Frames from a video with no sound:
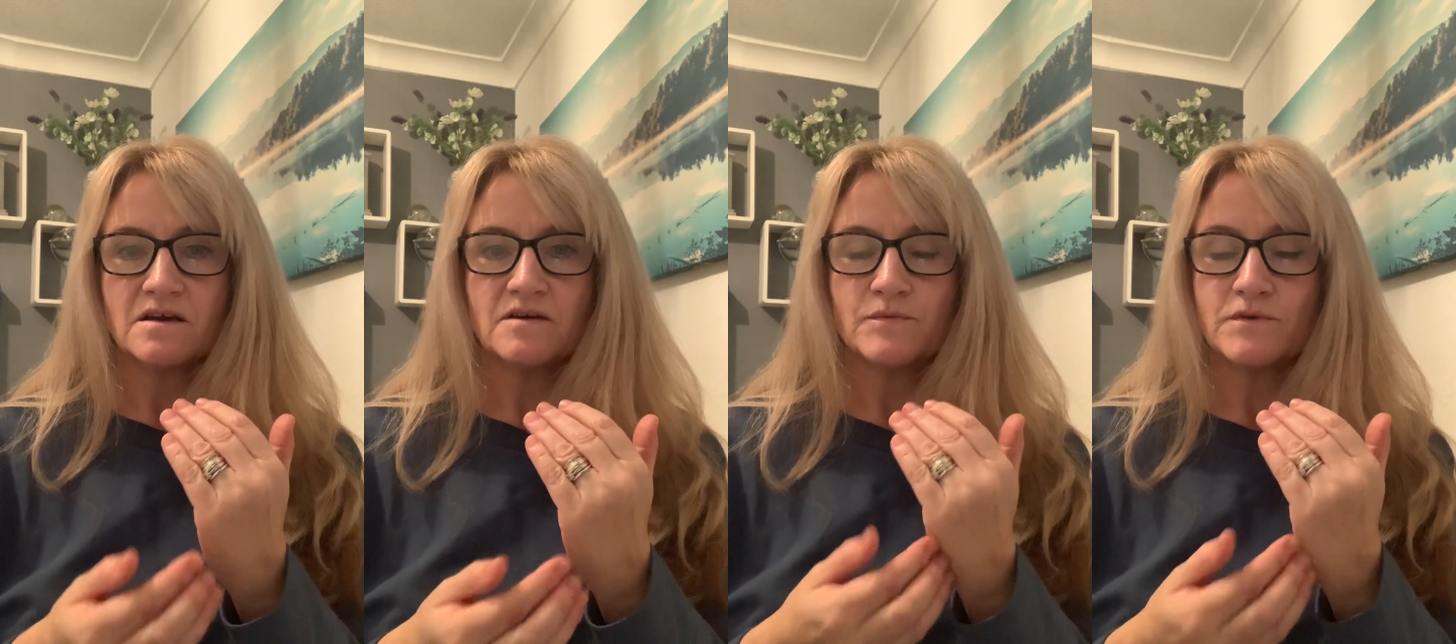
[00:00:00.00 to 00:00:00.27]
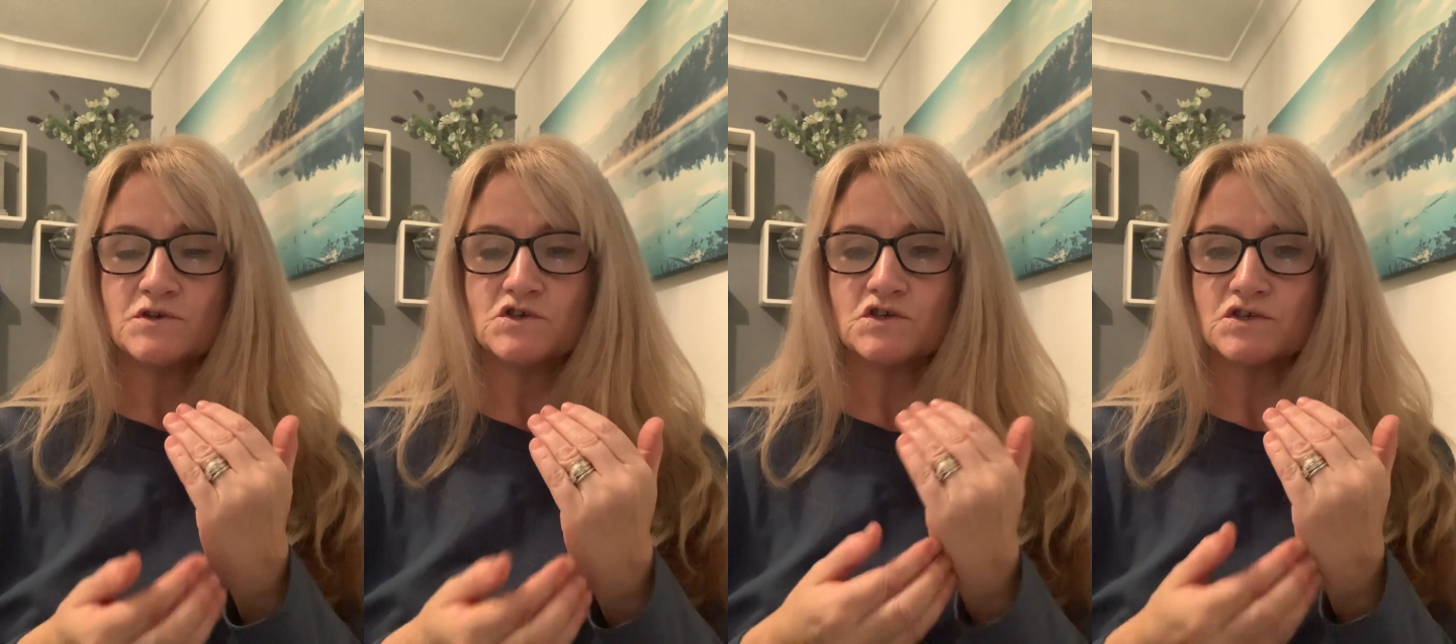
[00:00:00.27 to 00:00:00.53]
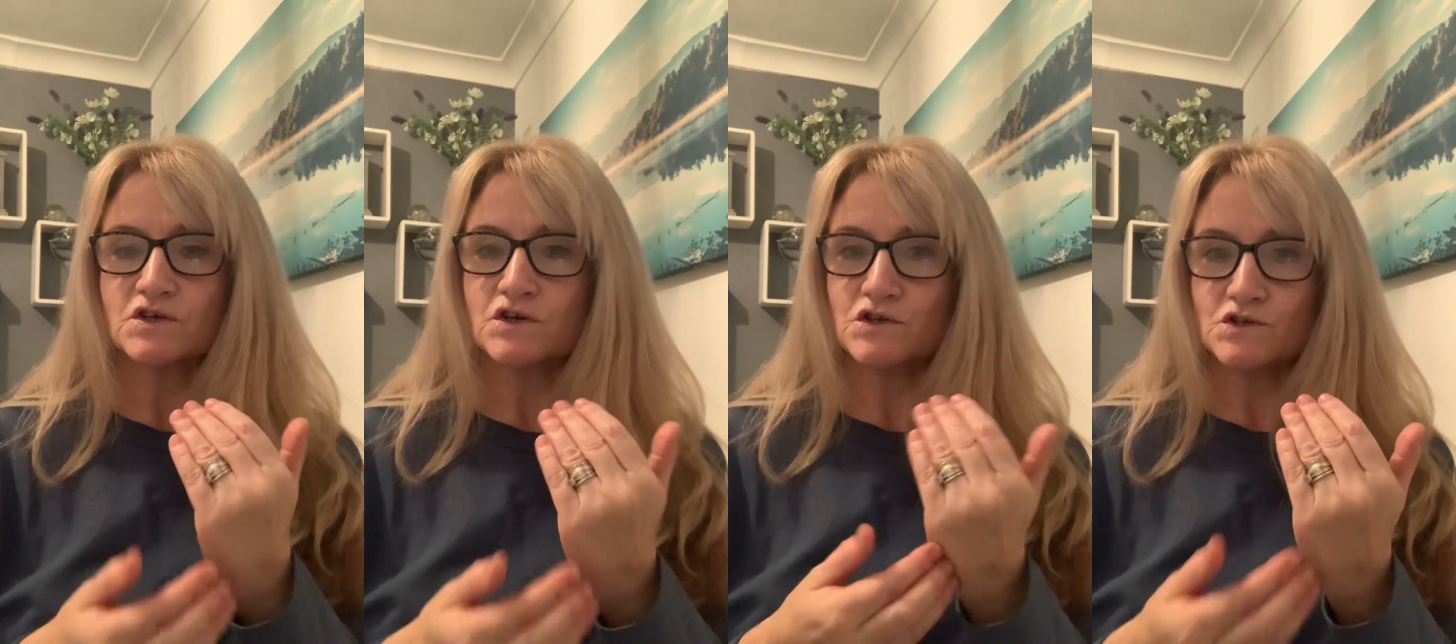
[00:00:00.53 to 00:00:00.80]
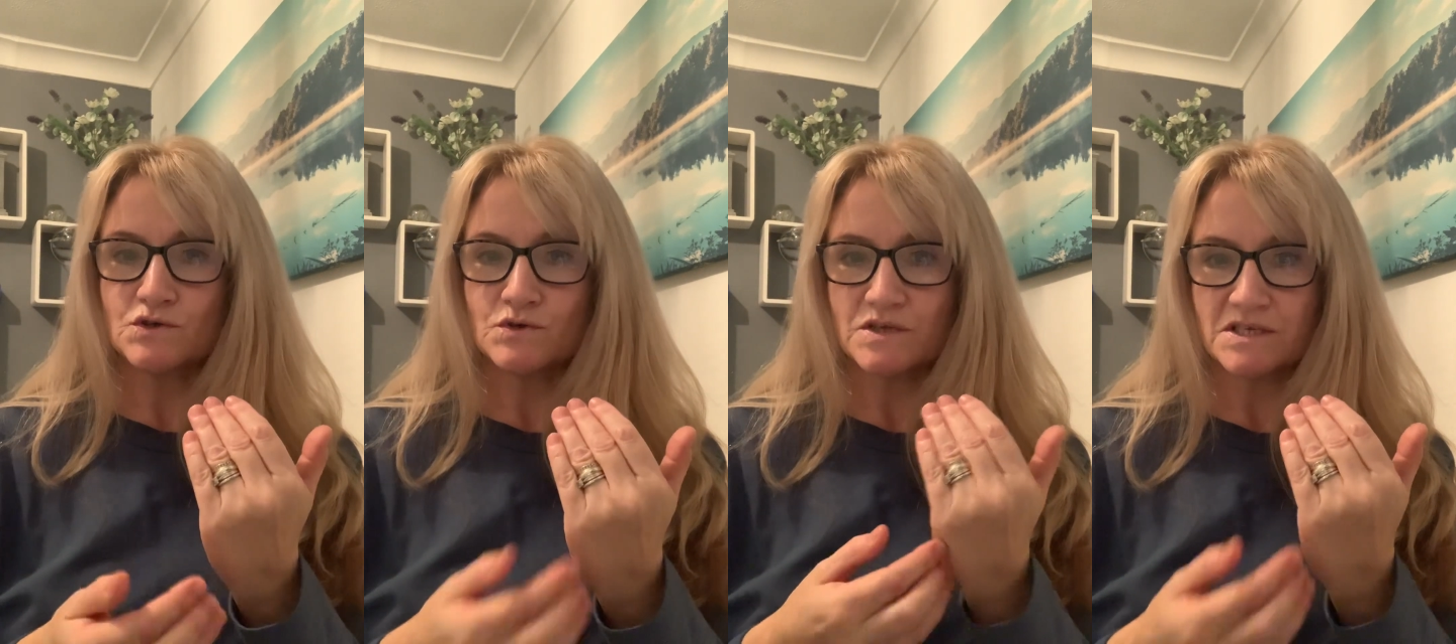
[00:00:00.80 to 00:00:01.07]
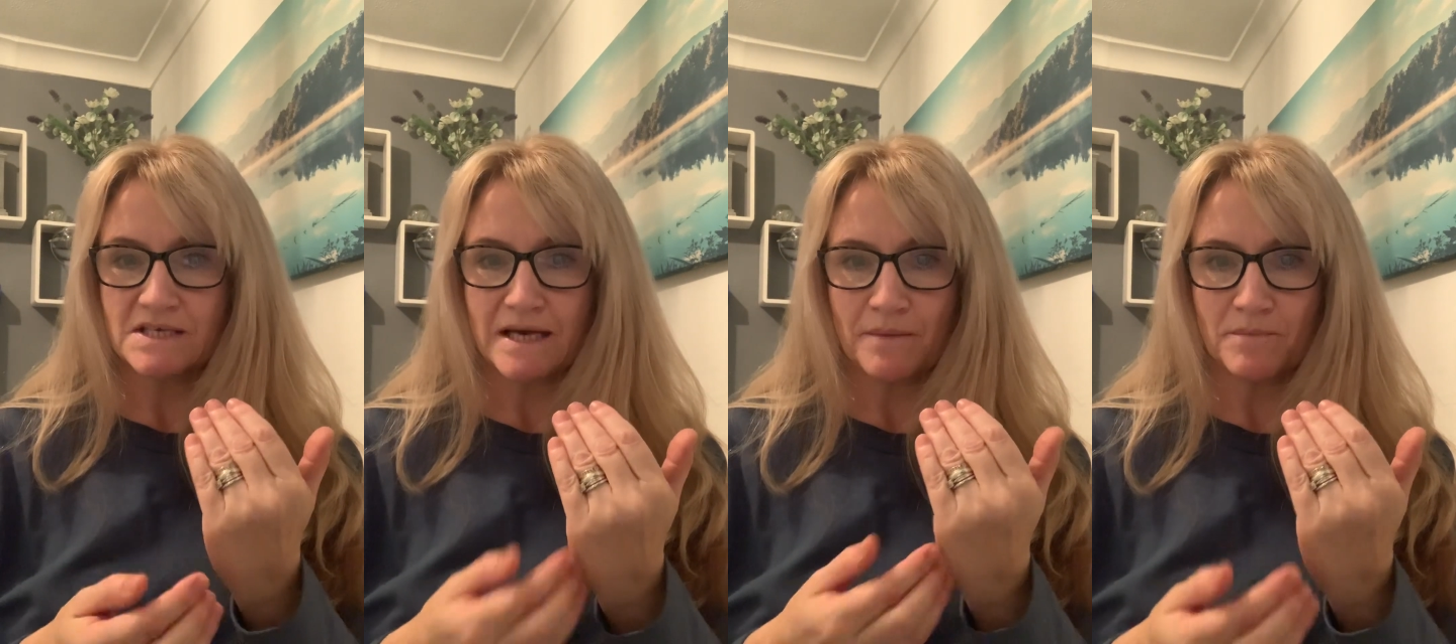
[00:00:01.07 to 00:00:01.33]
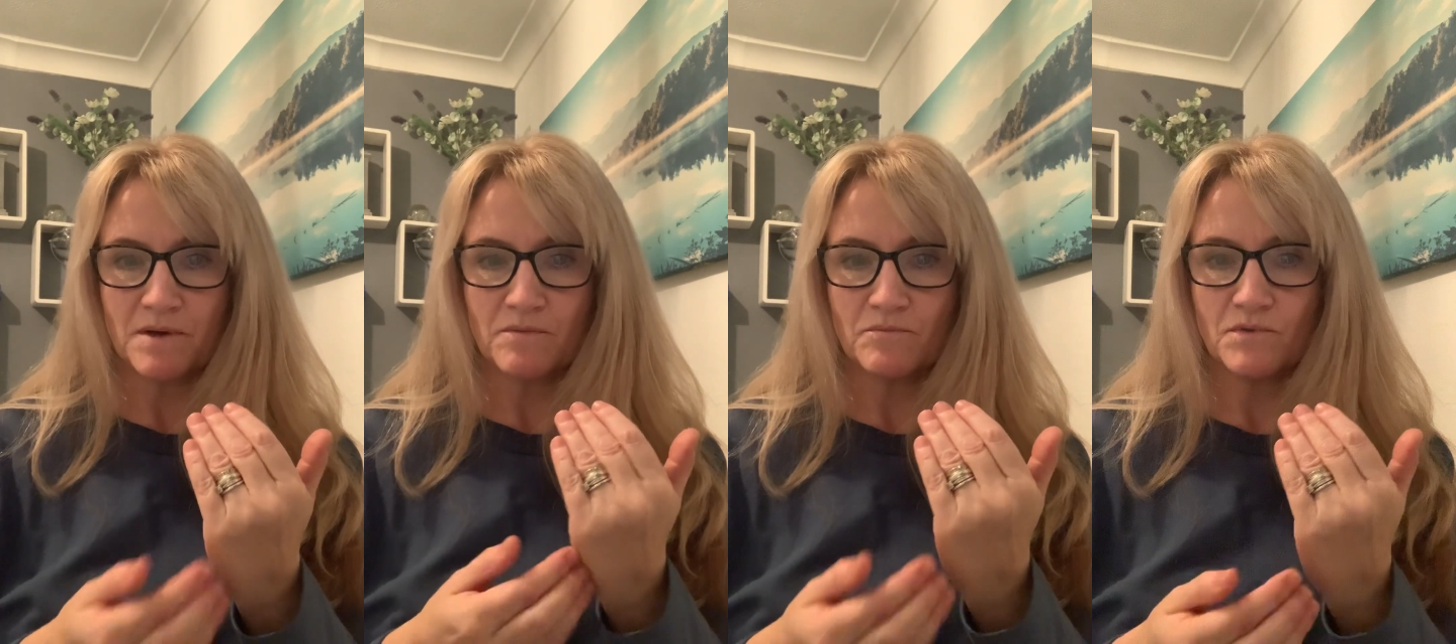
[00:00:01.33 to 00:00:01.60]
We're just going to do the
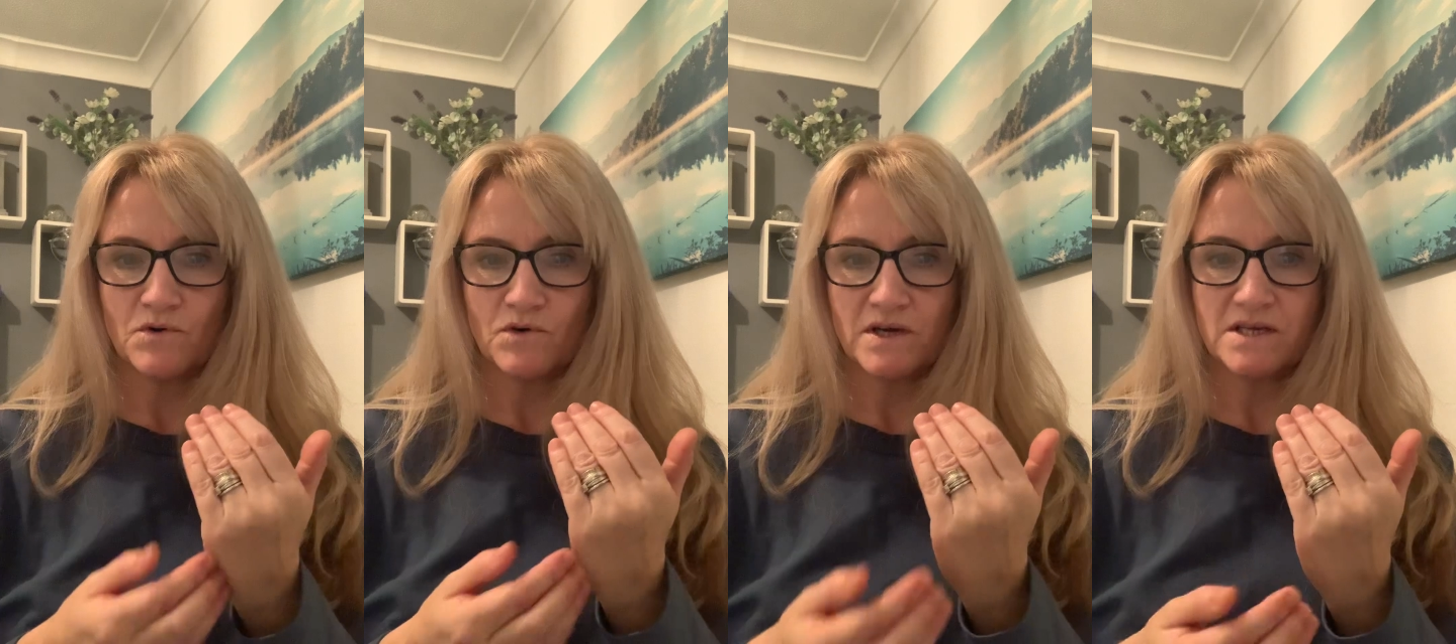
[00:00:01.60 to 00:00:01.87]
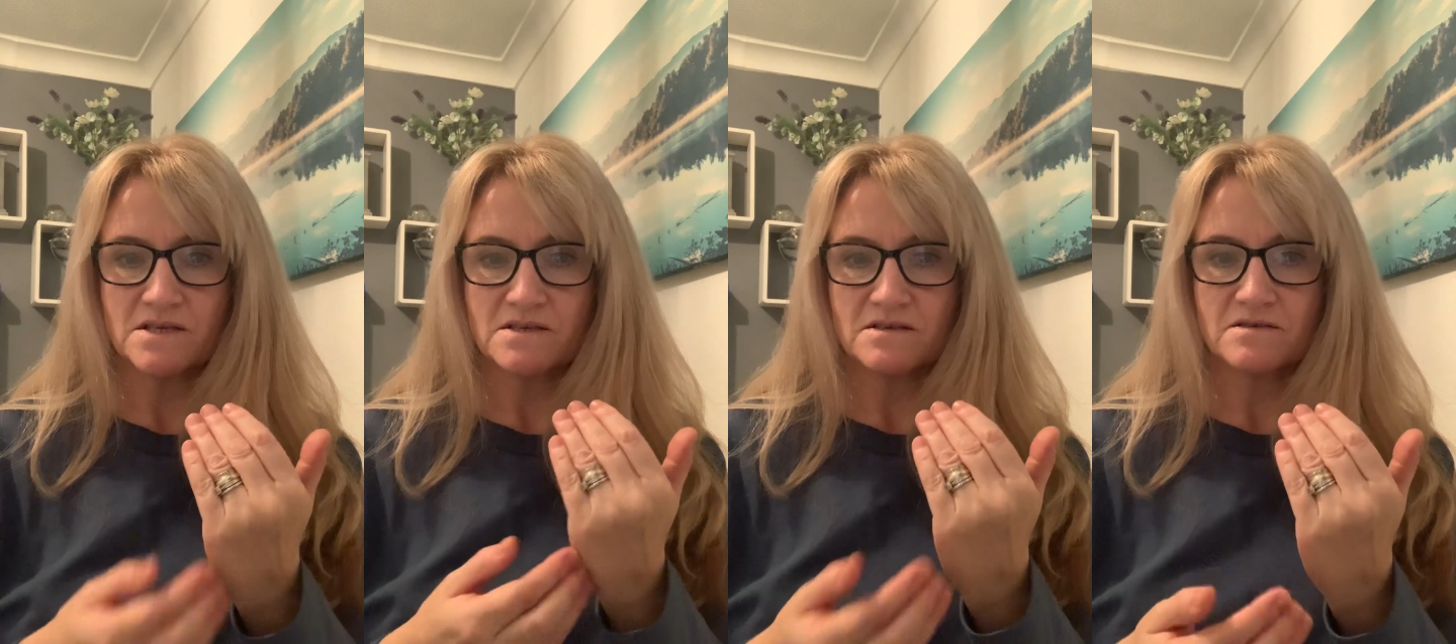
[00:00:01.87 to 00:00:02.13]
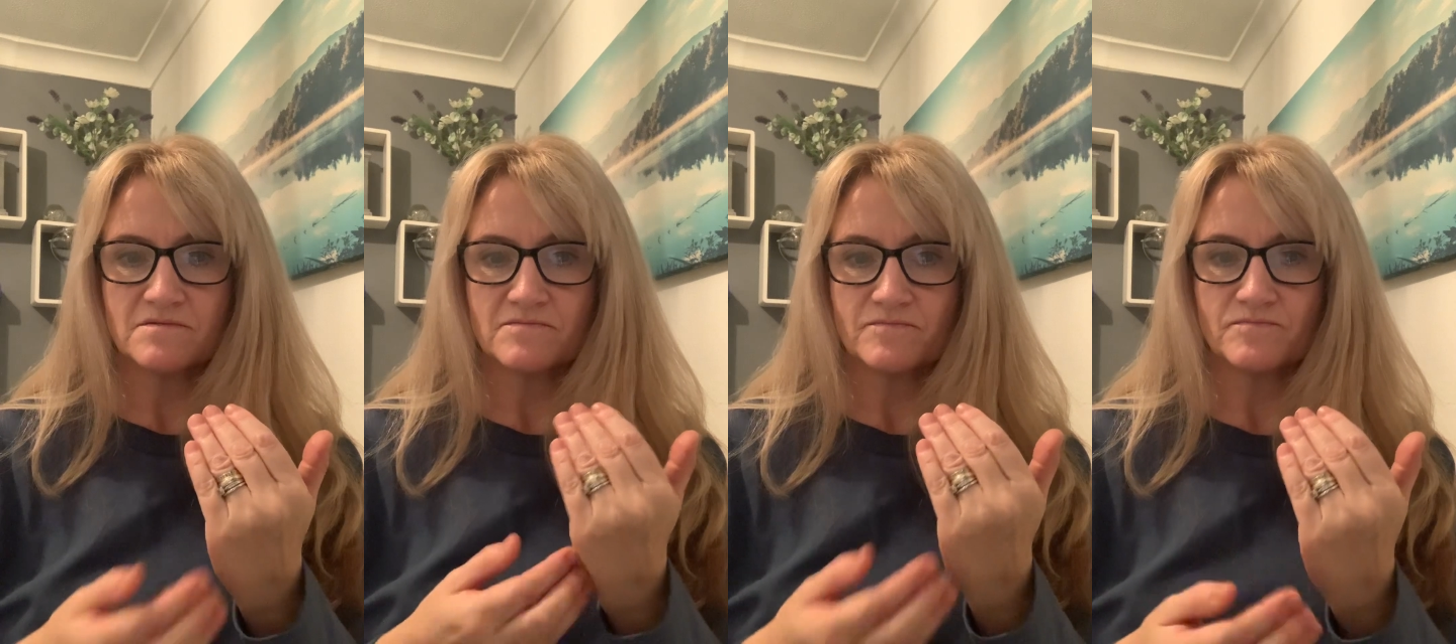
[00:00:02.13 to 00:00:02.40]
tapping points,